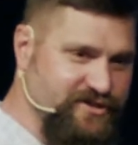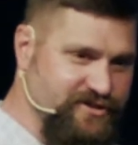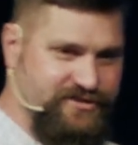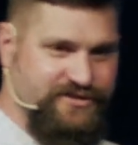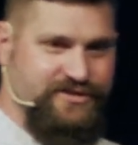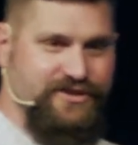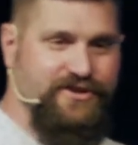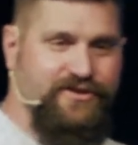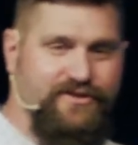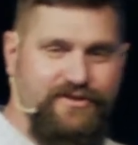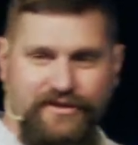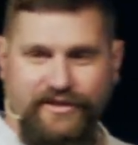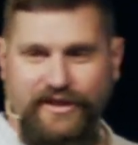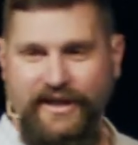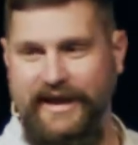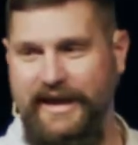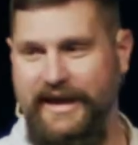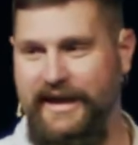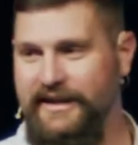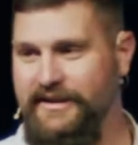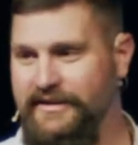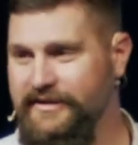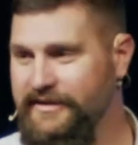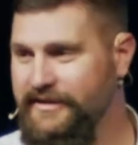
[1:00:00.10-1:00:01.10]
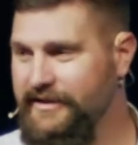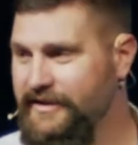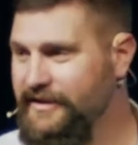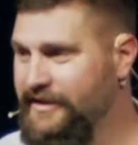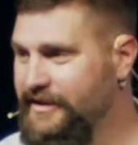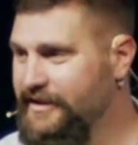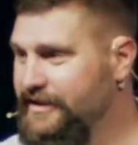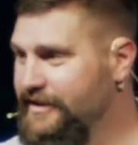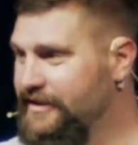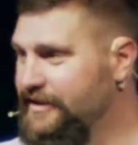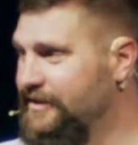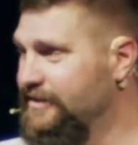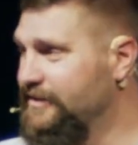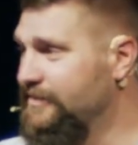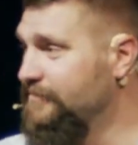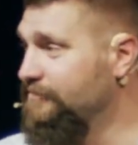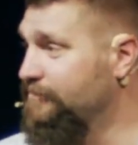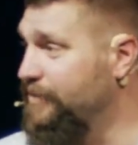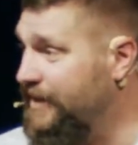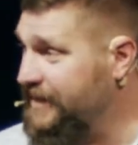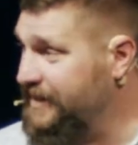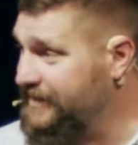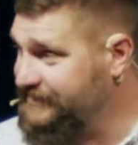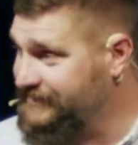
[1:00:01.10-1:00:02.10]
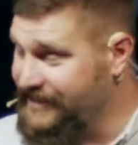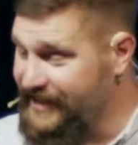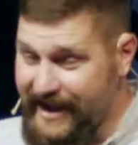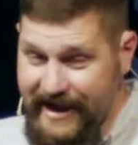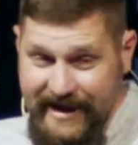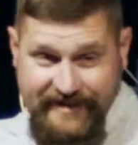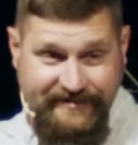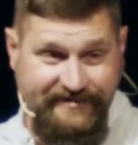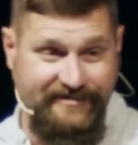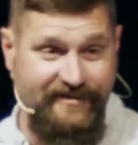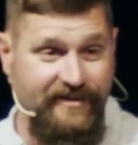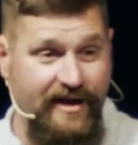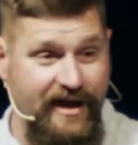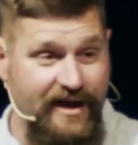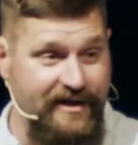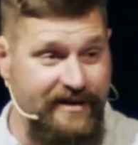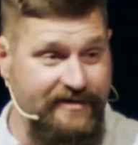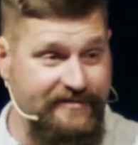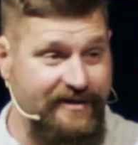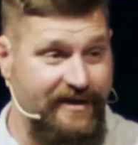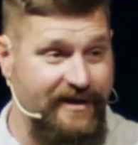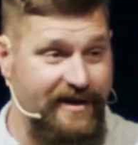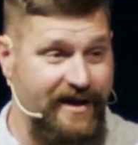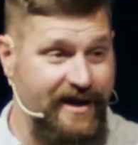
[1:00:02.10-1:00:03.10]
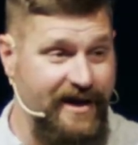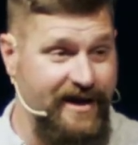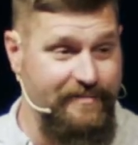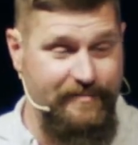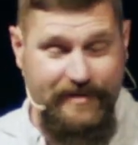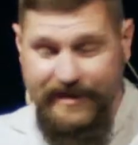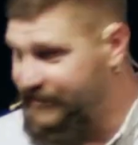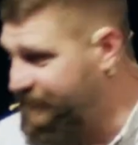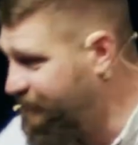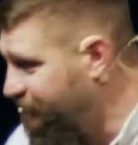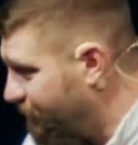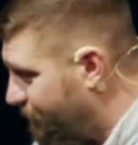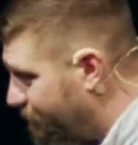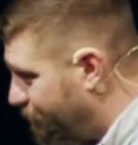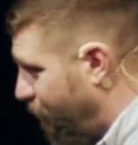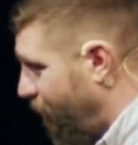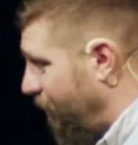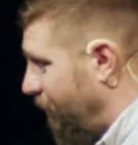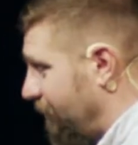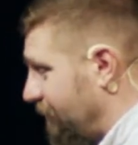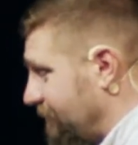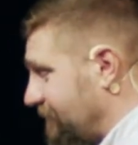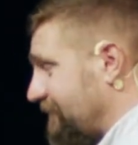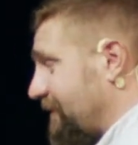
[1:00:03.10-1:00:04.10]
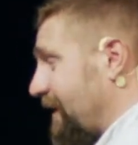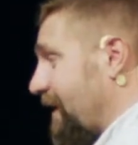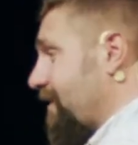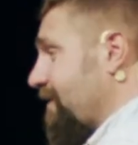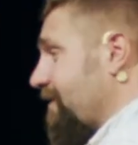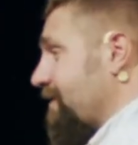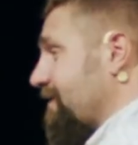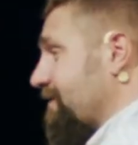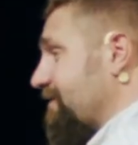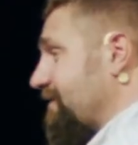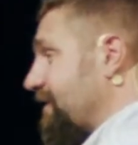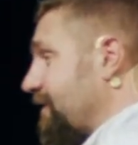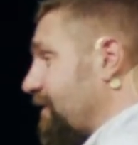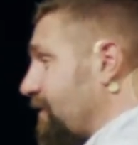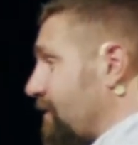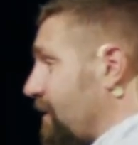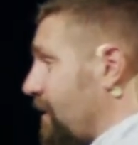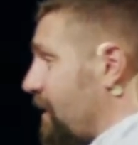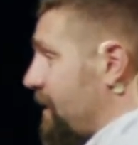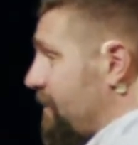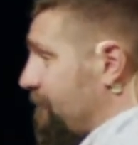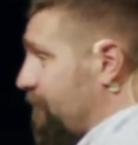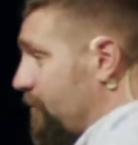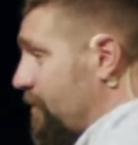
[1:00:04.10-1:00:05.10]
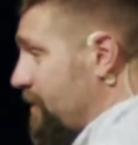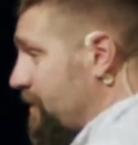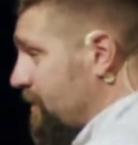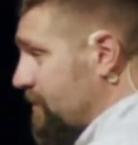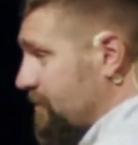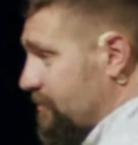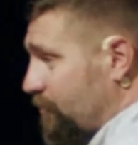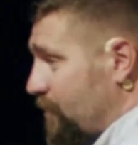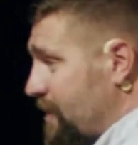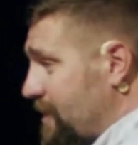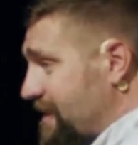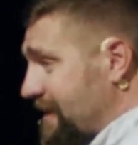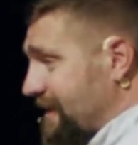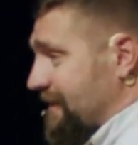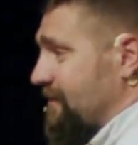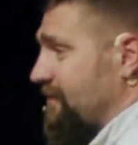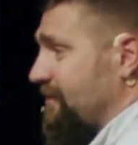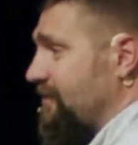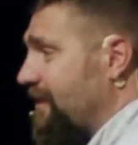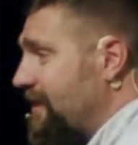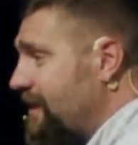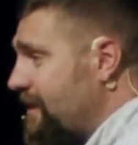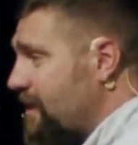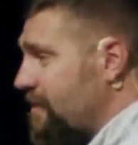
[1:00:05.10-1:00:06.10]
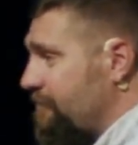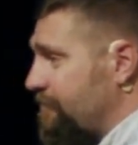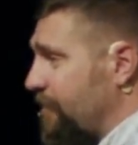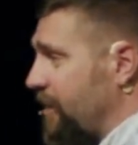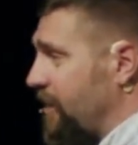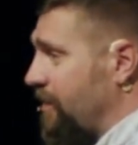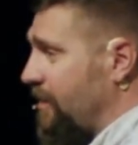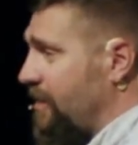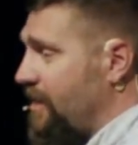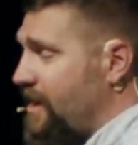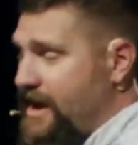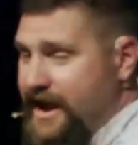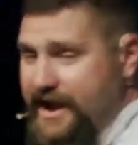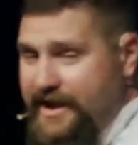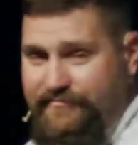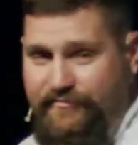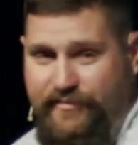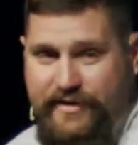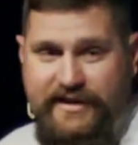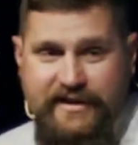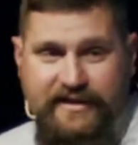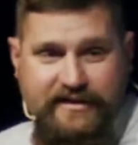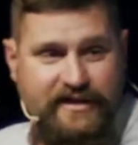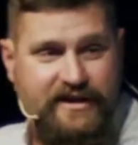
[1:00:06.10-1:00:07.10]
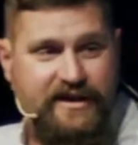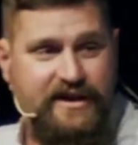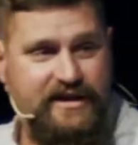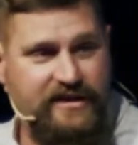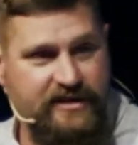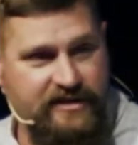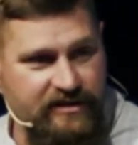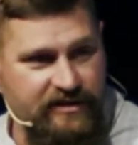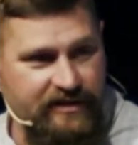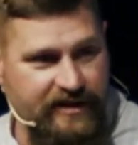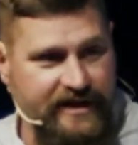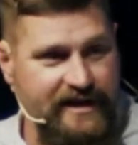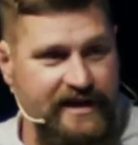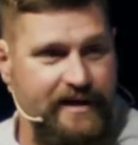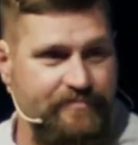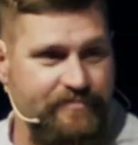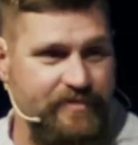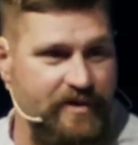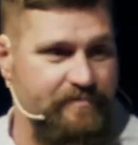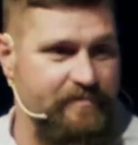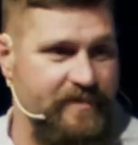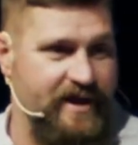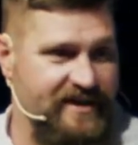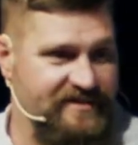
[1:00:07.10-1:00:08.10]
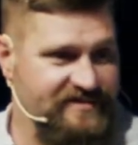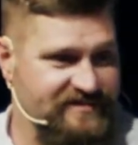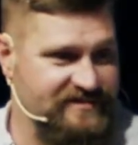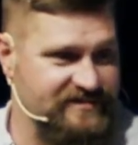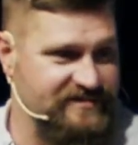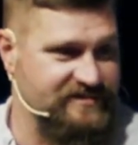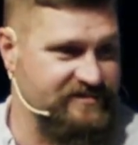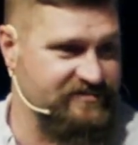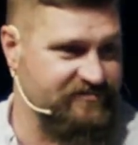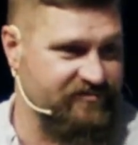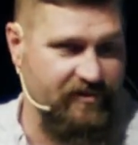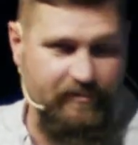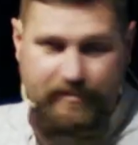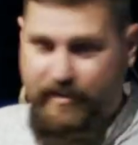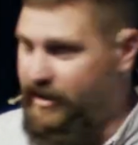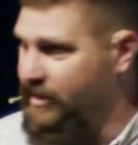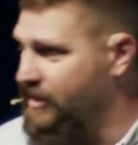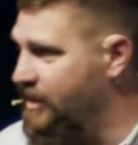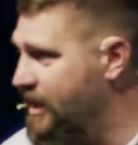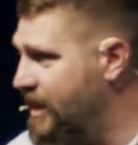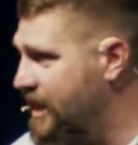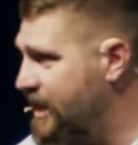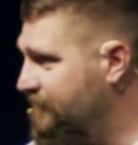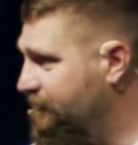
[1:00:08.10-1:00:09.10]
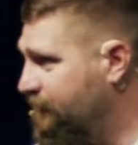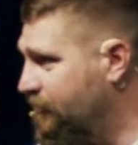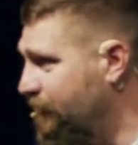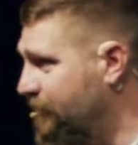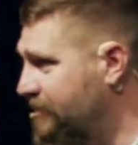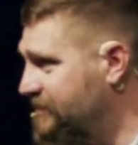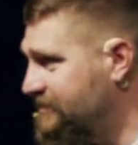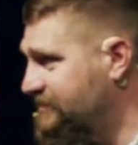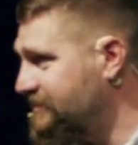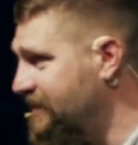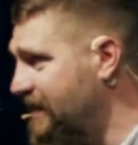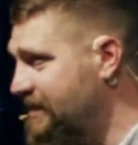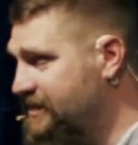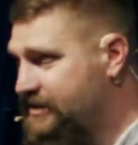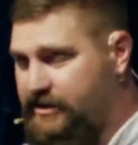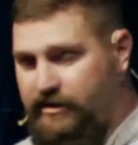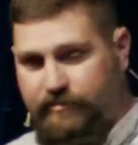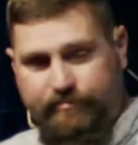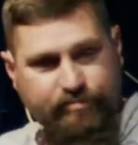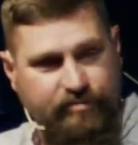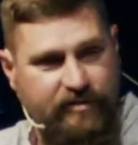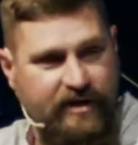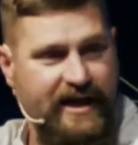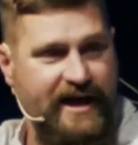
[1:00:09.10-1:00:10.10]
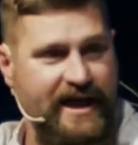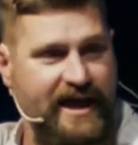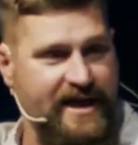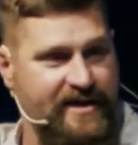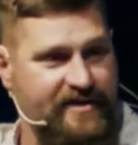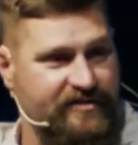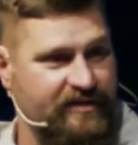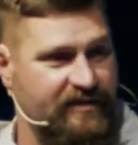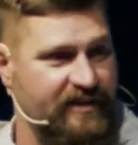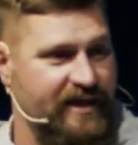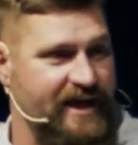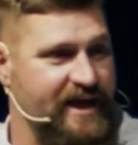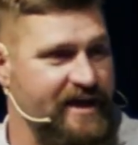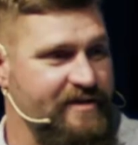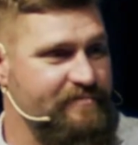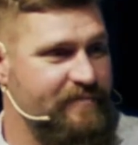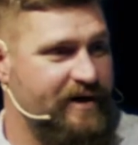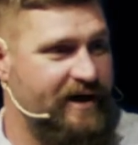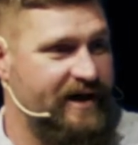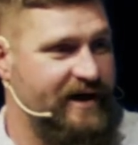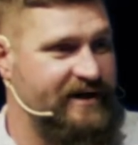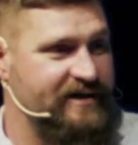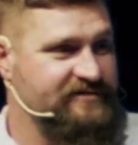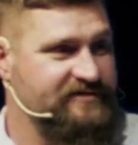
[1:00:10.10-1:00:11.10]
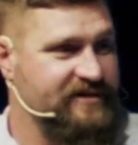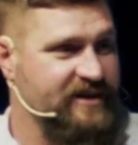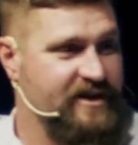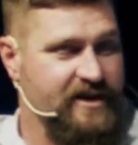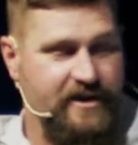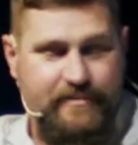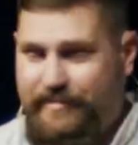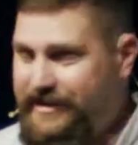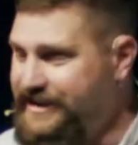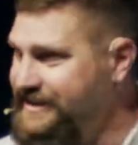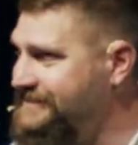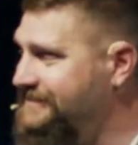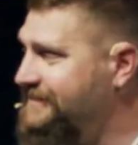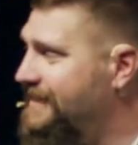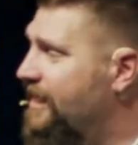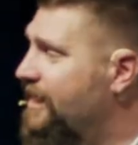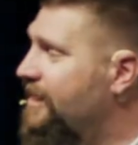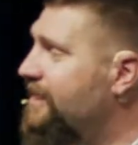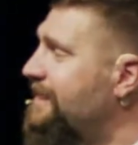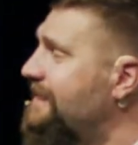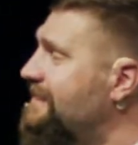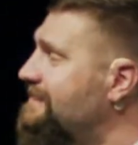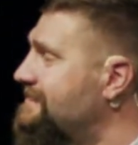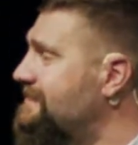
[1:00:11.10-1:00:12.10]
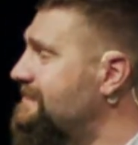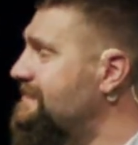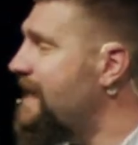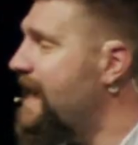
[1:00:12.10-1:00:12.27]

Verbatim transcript: your shoe clean, but it takes a lot of time. And that's what Paul's telling us here in life. We can, we can clean up our life, we can clean up the messes from our life when we decide to go play in the landmines. But he's telling us